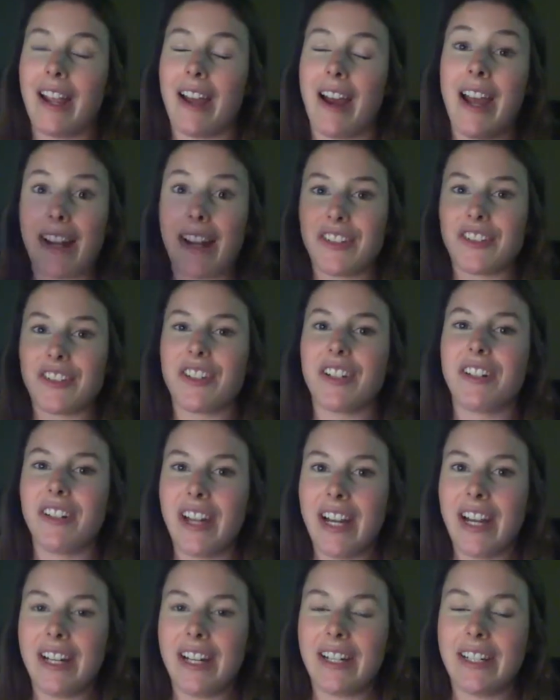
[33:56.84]
actually
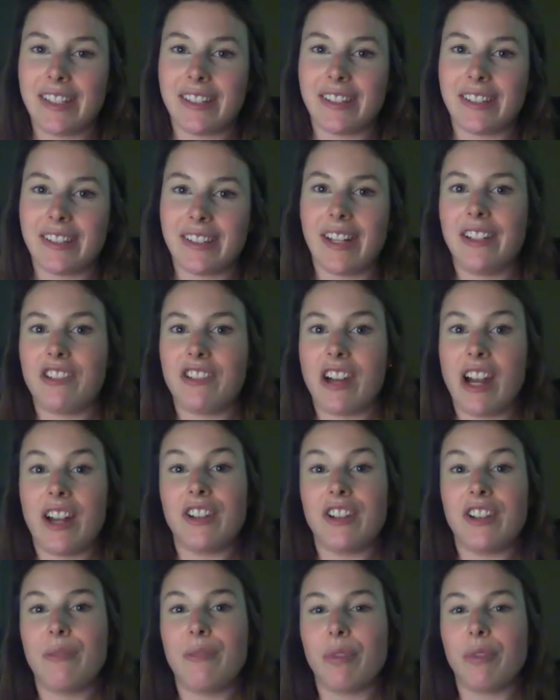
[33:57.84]
create in the study
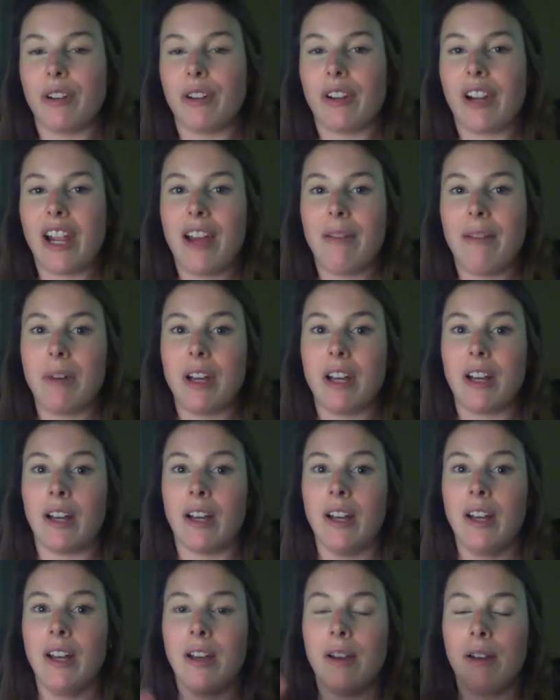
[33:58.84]
strategy program
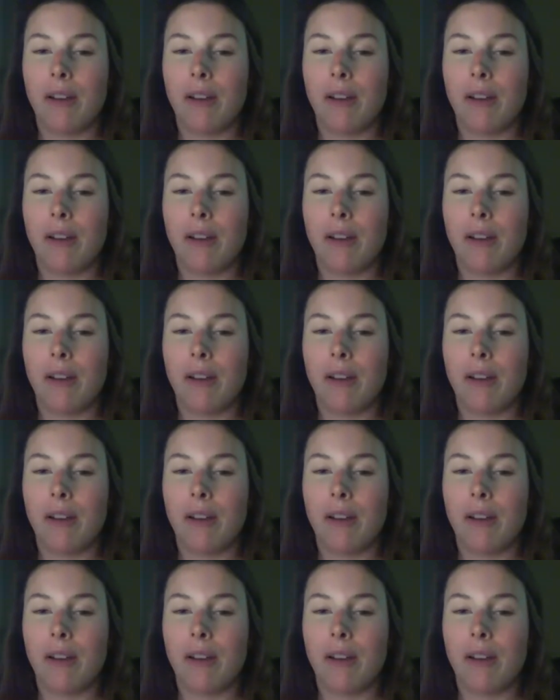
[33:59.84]
a